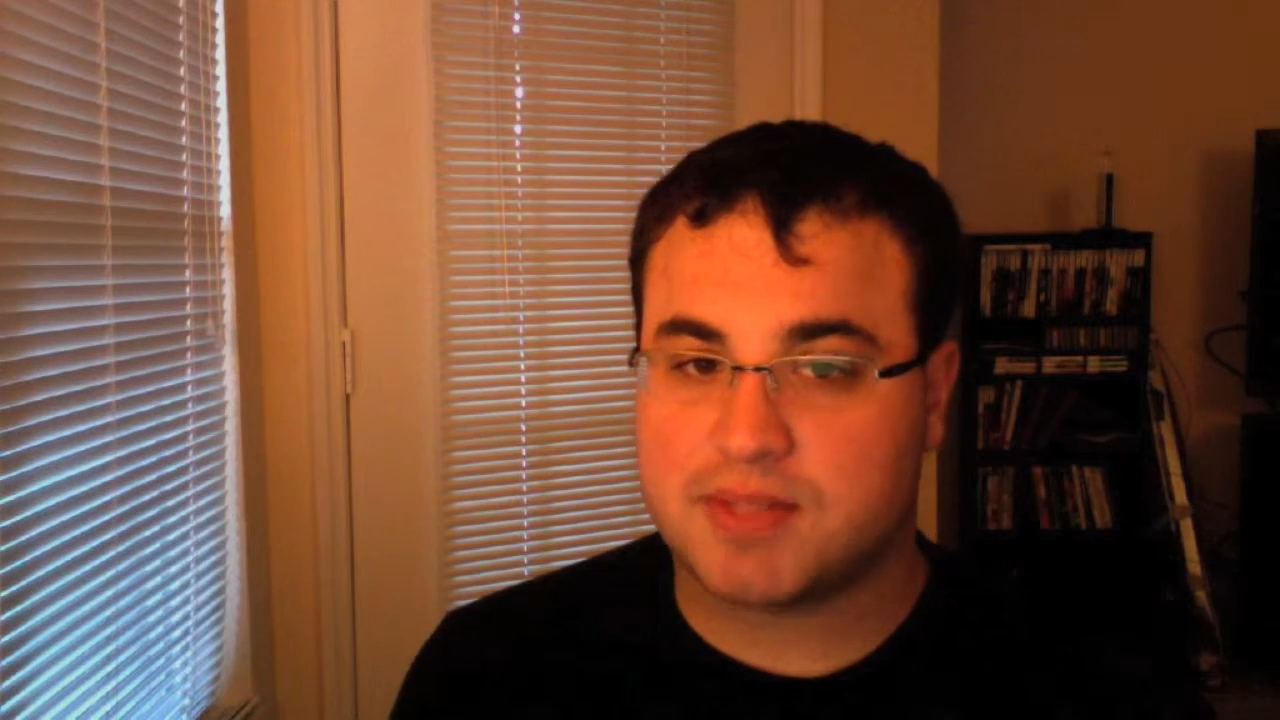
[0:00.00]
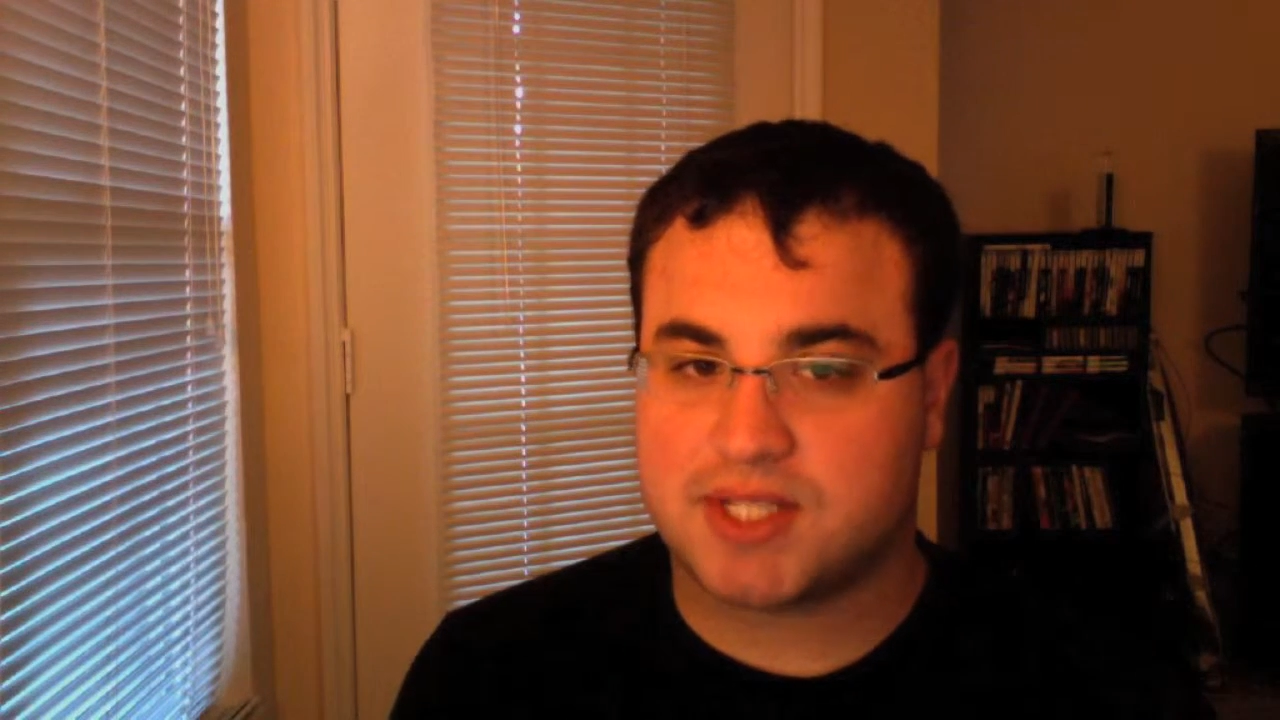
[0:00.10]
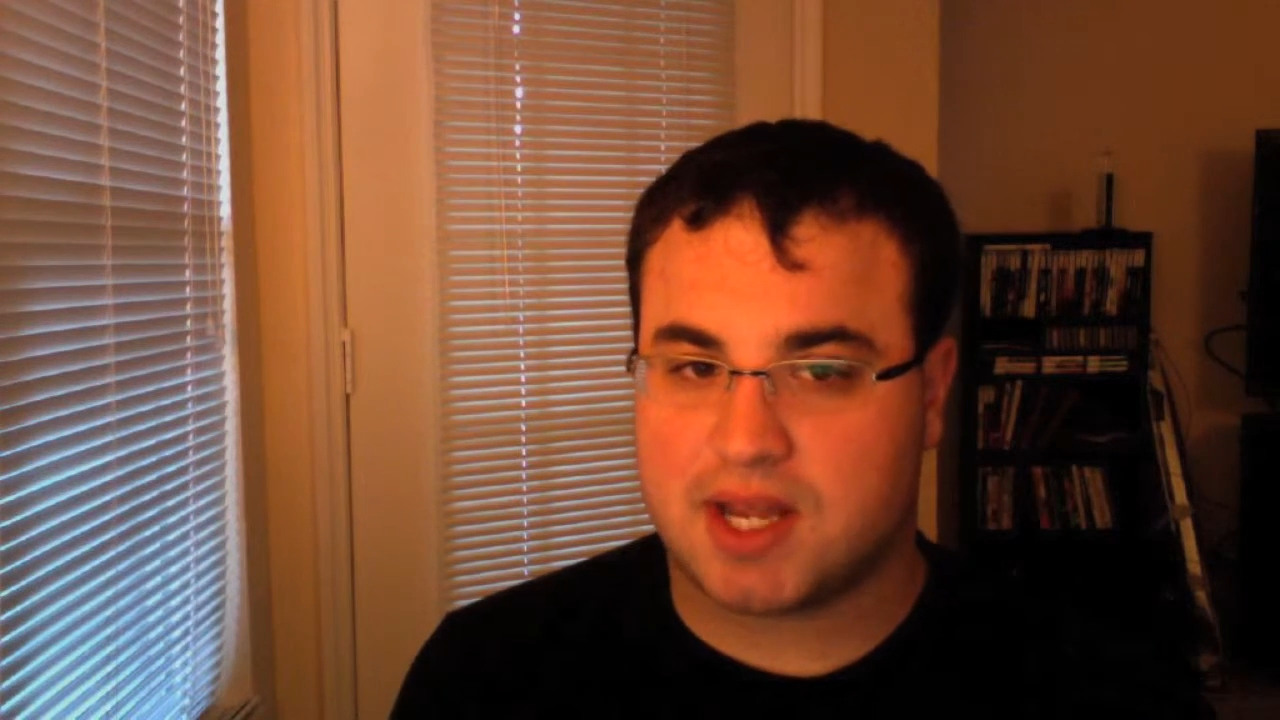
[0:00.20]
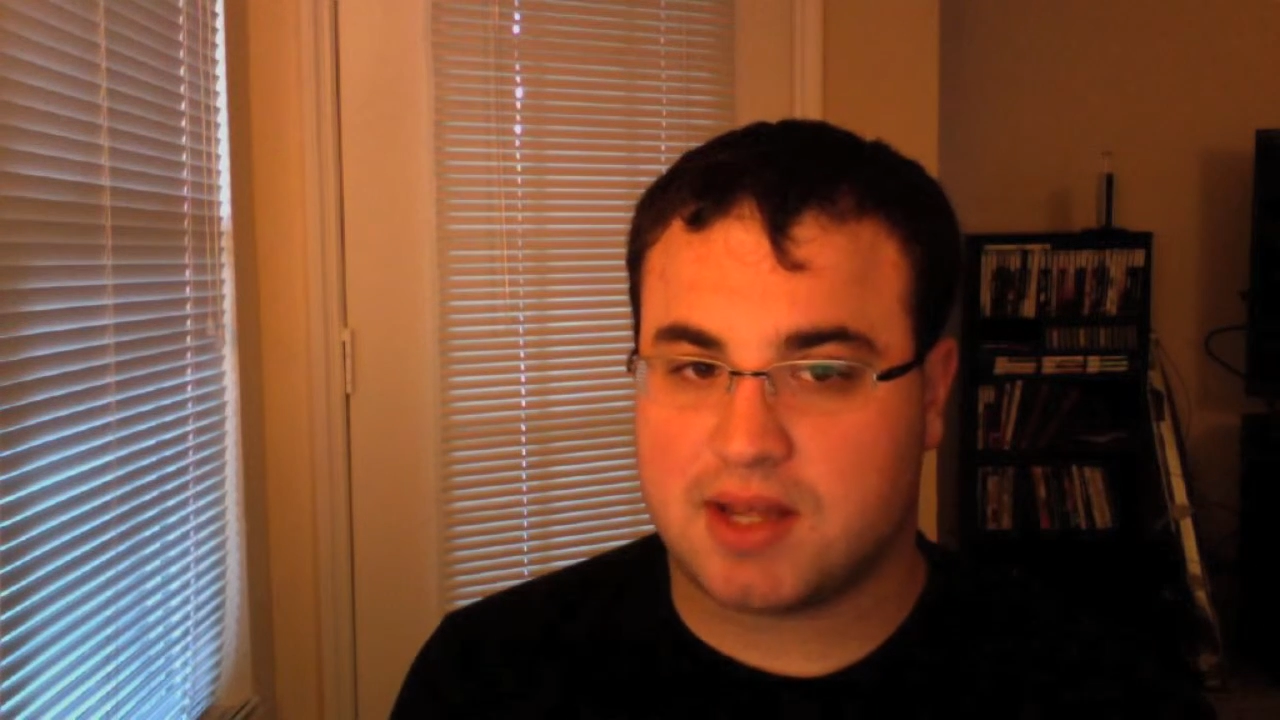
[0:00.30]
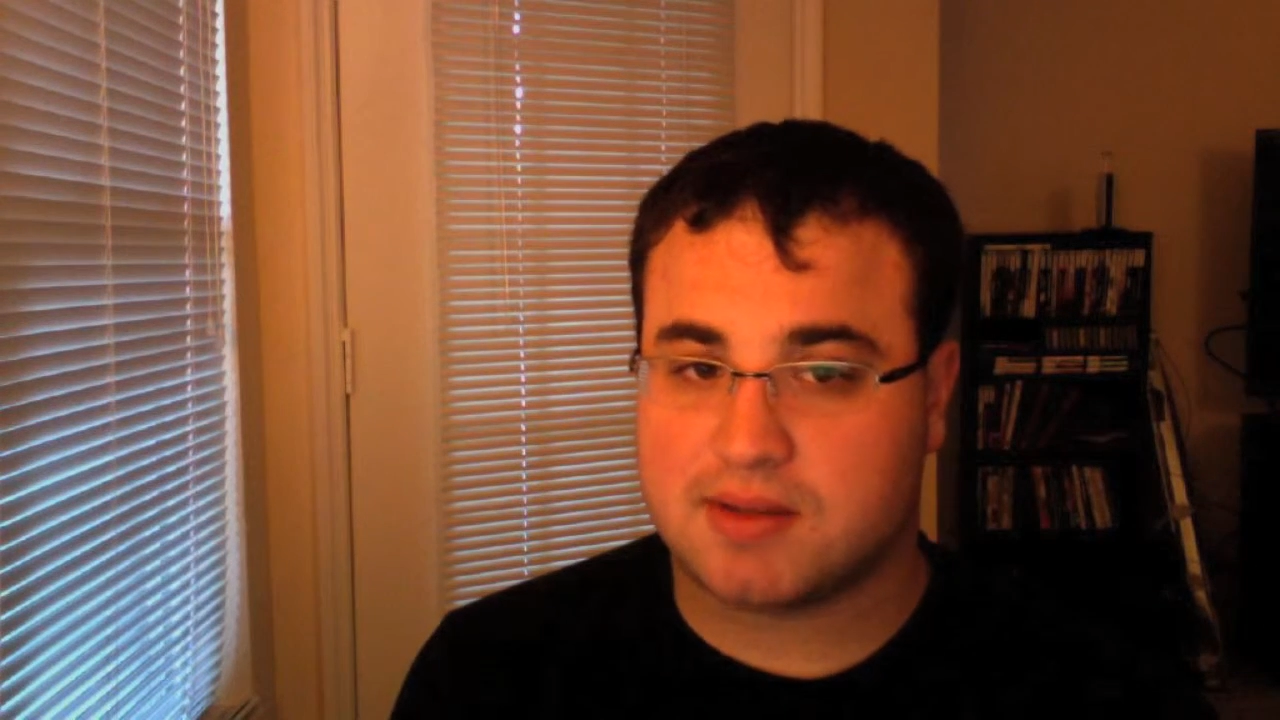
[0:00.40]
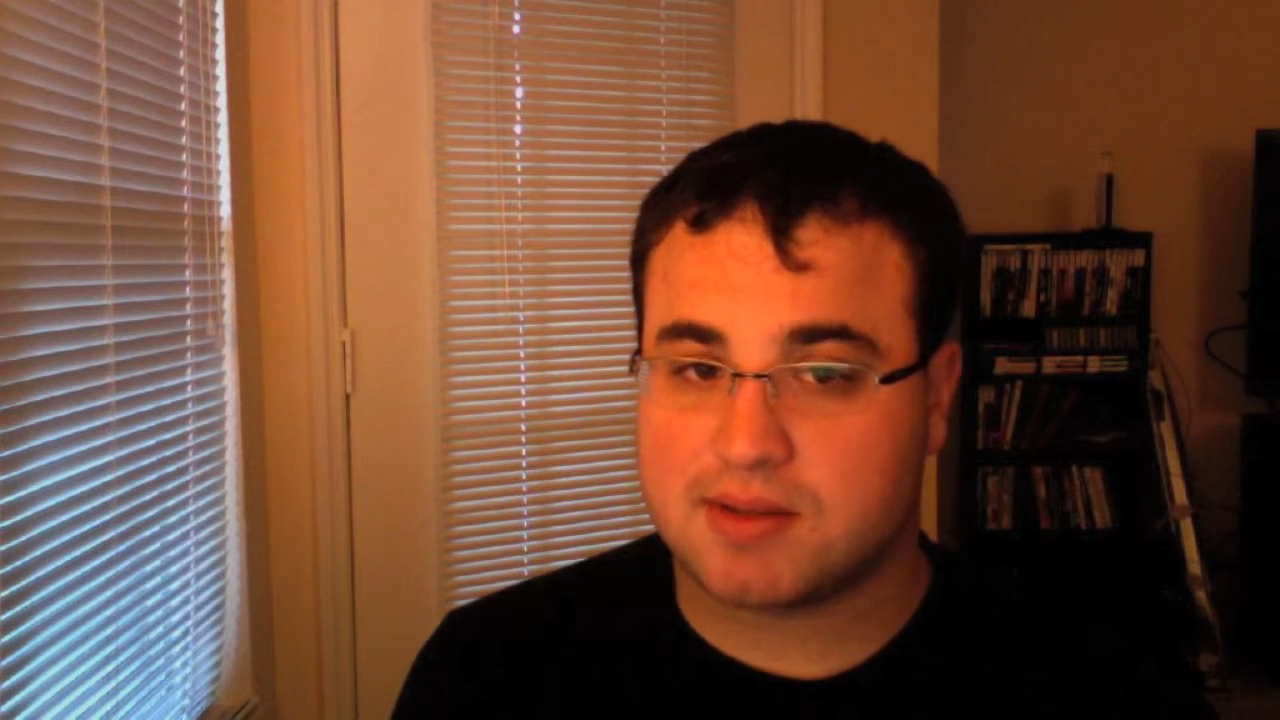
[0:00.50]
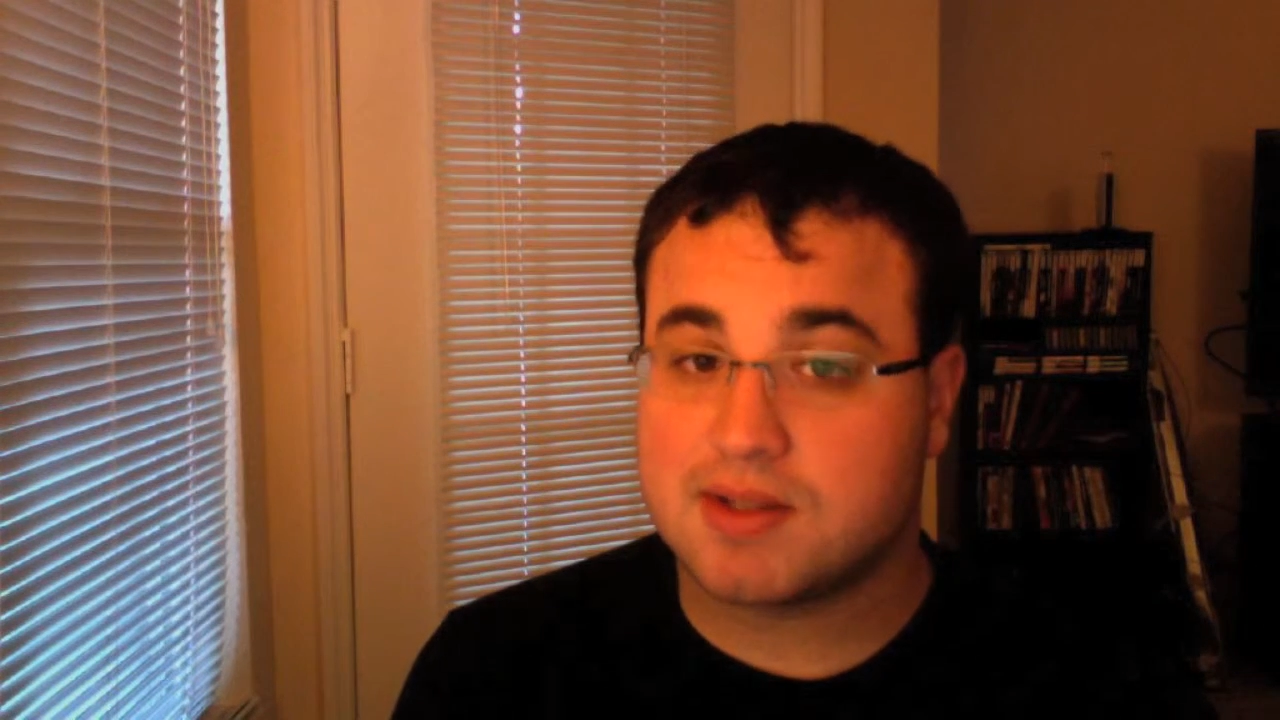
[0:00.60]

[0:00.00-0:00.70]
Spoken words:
states,